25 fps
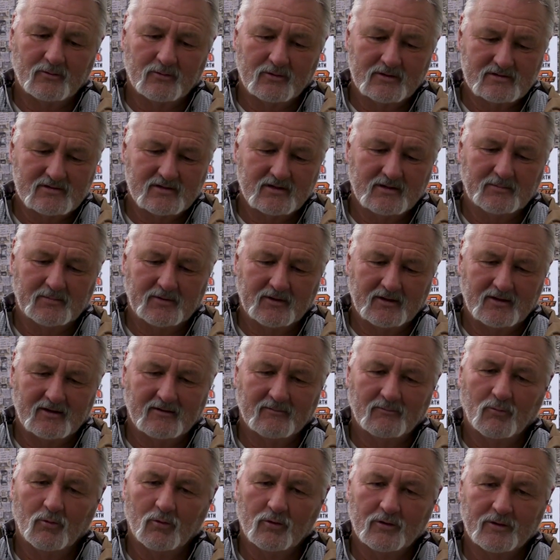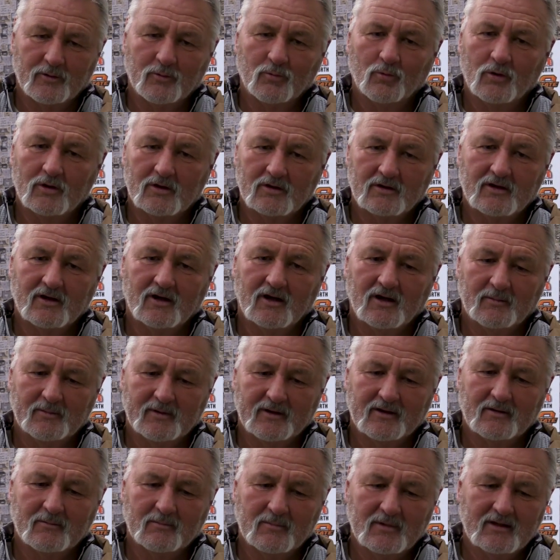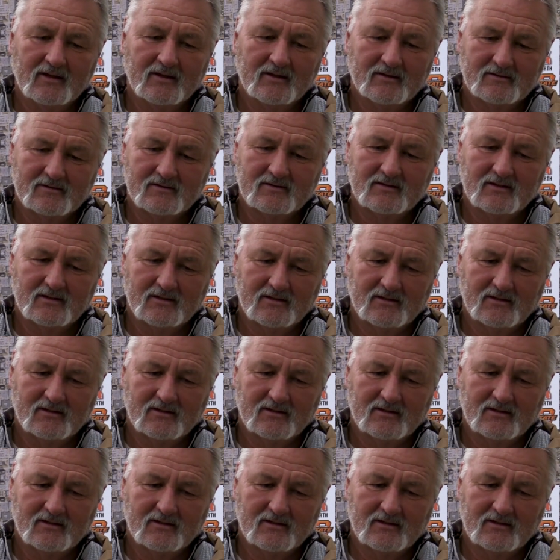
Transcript: recipient of more than one comment about,